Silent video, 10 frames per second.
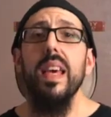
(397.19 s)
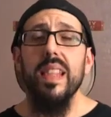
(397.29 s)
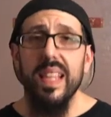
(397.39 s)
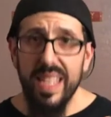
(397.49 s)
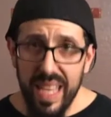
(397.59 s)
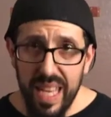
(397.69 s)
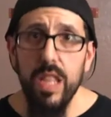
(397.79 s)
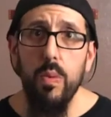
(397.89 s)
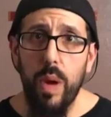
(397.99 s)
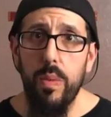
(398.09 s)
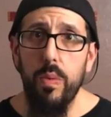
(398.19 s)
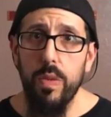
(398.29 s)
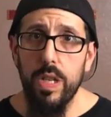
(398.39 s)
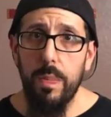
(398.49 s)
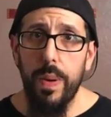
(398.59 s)
Let's eat the way we
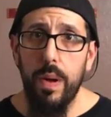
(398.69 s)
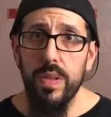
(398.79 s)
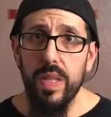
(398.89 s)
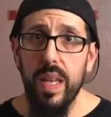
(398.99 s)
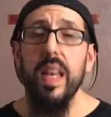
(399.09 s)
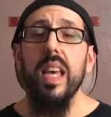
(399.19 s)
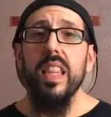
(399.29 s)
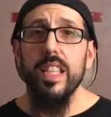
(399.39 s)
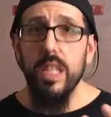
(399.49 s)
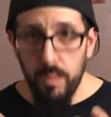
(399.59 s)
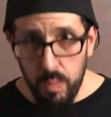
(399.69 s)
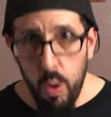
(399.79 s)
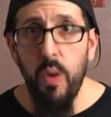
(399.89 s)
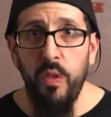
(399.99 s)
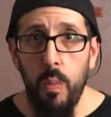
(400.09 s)
were supposed to. Let's
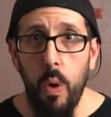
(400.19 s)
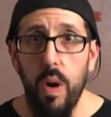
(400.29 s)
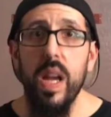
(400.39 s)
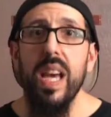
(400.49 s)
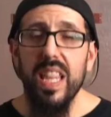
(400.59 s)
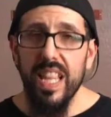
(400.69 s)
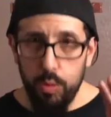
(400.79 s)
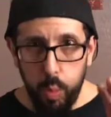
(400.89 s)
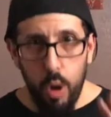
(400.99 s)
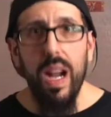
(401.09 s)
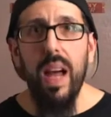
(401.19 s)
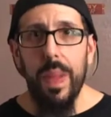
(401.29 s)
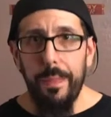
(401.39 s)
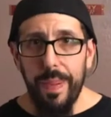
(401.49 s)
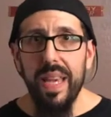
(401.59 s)
move more. Let's work on
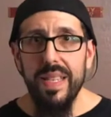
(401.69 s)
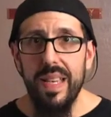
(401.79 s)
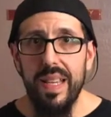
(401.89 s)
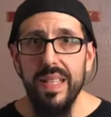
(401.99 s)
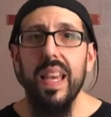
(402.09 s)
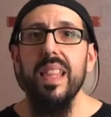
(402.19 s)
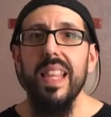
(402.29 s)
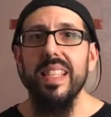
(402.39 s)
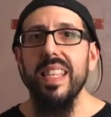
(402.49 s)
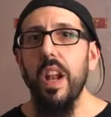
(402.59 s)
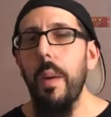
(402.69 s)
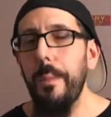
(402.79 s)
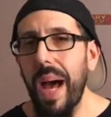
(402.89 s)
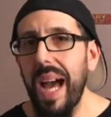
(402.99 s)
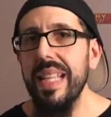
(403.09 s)
the basics. Let's let our
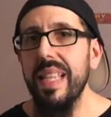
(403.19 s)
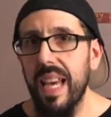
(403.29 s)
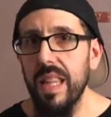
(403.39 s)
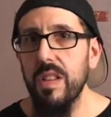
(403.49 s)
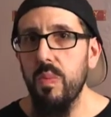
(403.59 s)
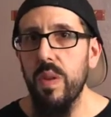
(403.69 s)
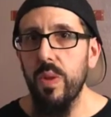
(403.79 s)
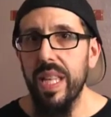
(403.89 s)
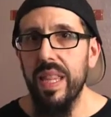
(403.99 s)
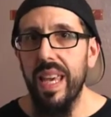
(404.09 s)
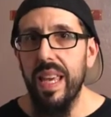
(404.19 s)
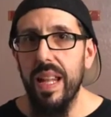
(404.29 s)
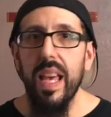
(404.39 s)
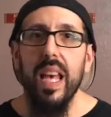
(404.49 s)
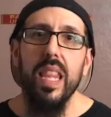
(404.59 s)
body tell us what we need.
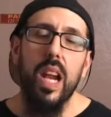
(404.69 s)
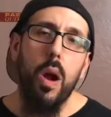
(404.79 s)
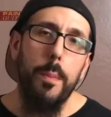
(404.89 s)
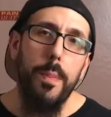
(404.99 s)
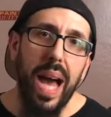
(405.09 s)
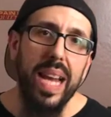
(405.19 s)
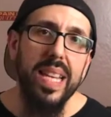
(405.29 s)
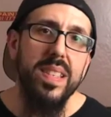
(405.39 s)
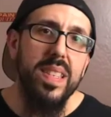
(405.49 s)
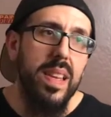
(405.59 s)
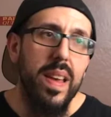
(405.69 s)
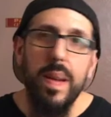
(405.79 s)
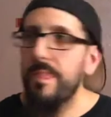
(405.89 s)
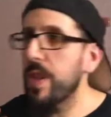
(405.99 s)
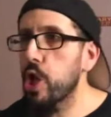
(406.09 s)
Let our bodies
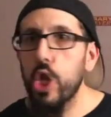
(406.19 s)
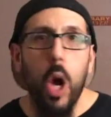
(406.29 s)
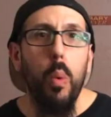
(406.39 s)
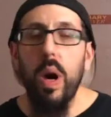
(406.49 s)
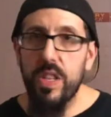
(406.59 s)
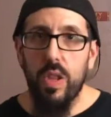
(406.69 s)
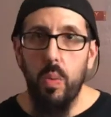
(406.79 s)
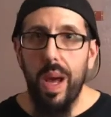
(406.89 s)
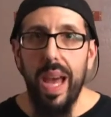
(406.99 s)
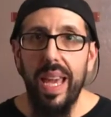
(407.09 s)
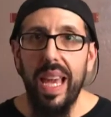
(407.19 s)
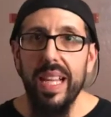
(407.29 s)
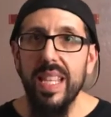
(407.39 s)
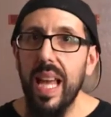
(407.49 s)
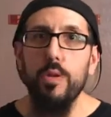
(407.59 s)
show us the way and
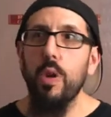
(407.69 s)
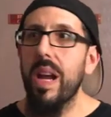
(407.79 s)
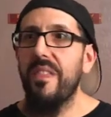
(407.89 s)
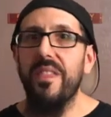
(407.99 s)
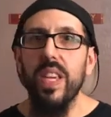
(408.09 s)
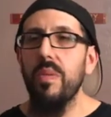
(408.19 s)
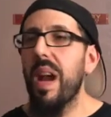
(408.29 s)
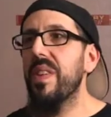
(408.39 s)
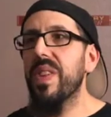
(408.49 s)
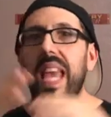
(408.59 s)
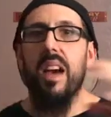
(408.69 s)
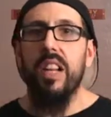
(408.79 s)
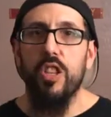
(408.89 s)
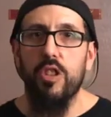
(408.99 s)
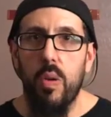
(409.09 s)
stop trying to figure everything out
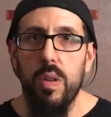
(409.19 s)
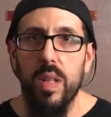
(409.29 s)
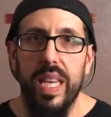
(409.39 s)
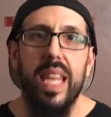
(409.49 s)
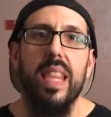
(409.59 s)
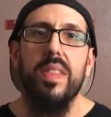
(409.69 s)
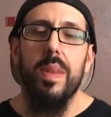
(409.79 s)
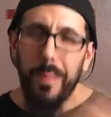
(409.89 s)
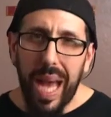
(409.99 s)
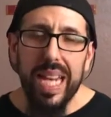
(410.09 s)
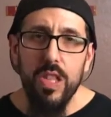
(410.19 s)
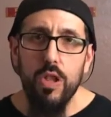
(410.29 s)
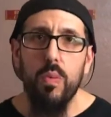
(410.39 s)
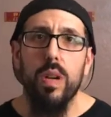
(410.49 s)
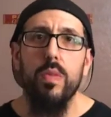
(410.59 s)
externally and let the body
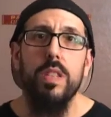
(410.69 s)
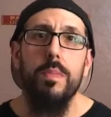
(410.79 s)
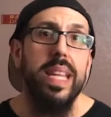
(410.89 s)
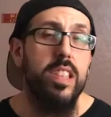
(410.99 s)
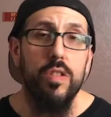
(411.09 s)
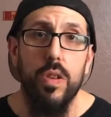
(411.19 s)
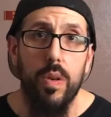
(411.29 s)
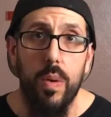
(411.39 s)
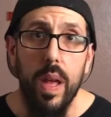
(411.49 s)
do what it was made to do.